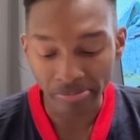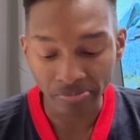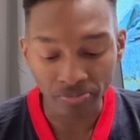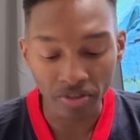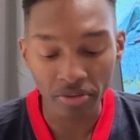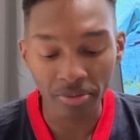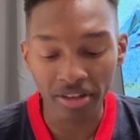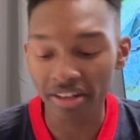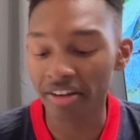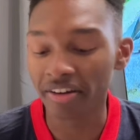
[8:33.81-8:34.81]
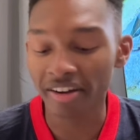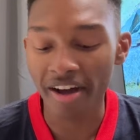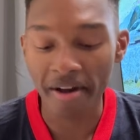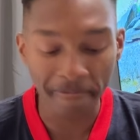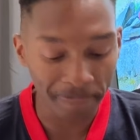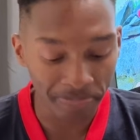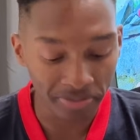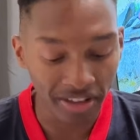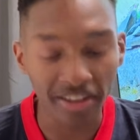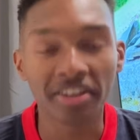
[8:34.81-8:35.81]
This with the tarragon
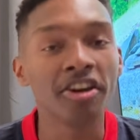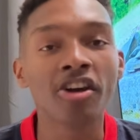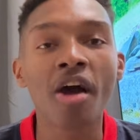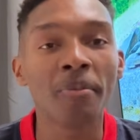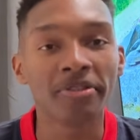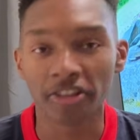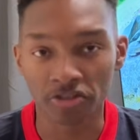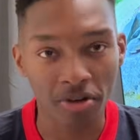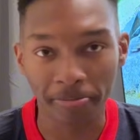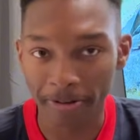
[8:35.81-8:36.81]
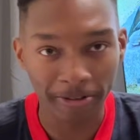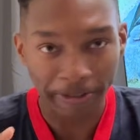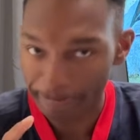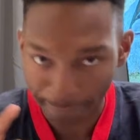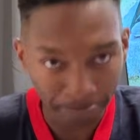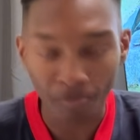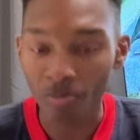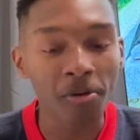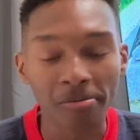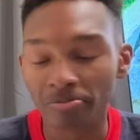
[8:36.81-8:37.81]
with the shrimp is
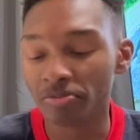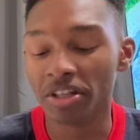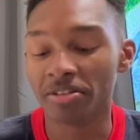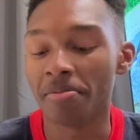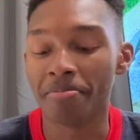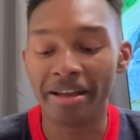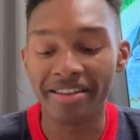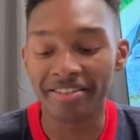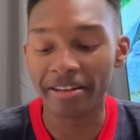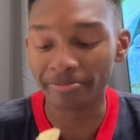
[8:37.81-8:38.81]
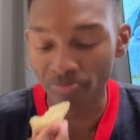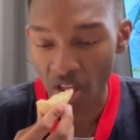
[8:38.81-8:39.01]
just amazing.